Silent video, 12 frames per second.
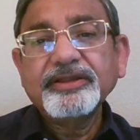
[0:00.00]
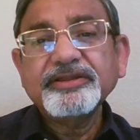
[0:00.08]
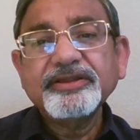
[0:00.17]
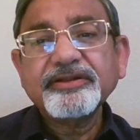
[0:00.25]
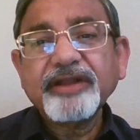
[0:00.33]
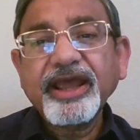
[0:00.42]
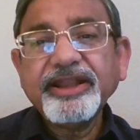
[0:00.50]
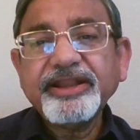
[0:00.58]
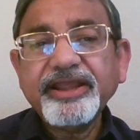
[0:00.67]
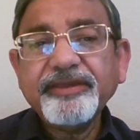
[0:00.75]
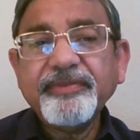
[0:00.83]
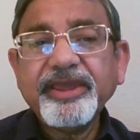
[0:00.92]
The
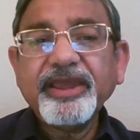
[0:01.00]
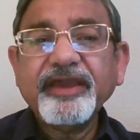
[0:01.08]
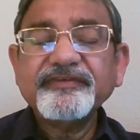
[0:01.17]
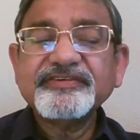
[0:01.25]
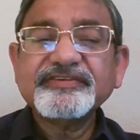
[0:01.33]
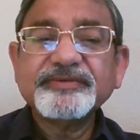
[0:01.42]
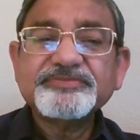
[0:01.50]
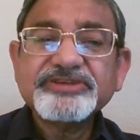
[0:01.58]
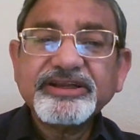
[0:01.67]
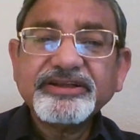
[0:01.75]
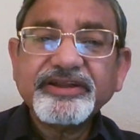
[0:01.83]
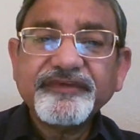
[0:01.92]
writing may have a
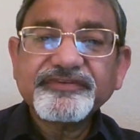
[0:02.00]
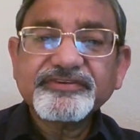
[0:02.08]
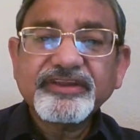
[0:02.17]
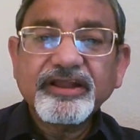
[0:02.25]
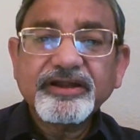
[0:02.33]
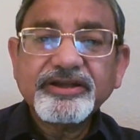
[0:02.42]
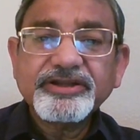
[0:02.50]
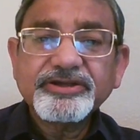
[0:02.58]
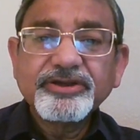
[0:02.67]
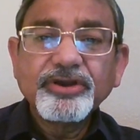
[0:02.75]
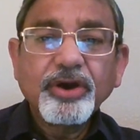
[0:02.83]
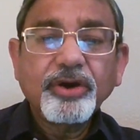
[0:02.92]
subjective slant
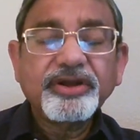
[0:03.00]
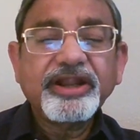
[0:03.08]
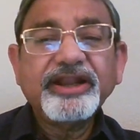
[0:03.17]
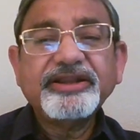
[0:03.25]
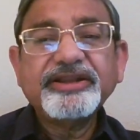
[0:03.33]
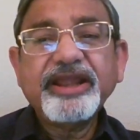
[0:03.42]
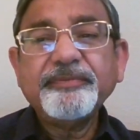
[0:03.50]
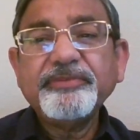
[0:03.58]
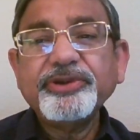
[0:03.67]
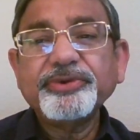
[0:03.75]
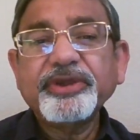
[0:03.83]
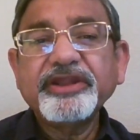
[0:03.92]
or
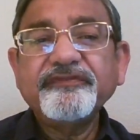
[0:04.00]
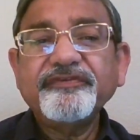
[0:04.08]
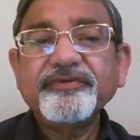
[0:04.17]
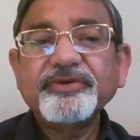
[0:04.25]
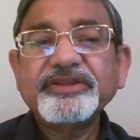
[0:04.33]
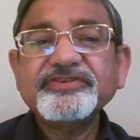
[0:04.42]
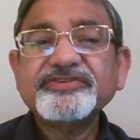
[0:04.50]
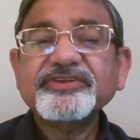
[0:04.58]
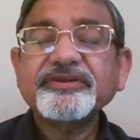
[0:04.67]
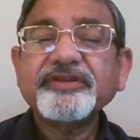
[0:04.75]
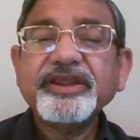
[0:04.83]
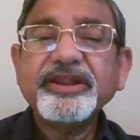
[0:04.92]
attempt to influence
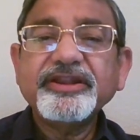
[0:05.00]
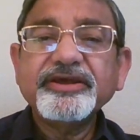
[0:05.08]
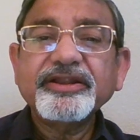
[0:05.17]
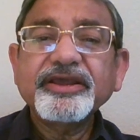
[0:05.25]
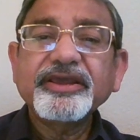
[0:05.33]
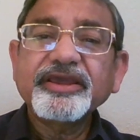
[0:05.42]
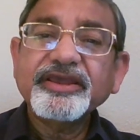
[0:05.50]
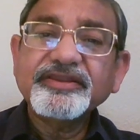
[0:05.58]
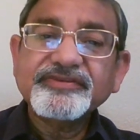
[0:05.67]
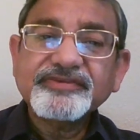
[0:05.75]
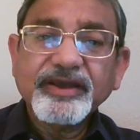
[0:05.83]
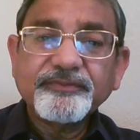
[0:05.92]
the reader
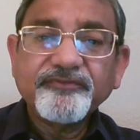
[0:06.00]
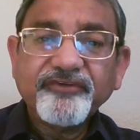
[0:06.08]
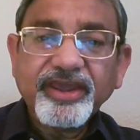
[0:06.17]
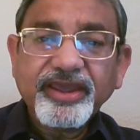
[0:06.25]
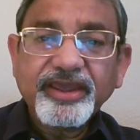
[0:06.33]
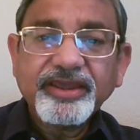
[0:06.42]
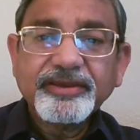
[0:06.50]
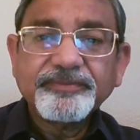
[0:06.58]
in some way.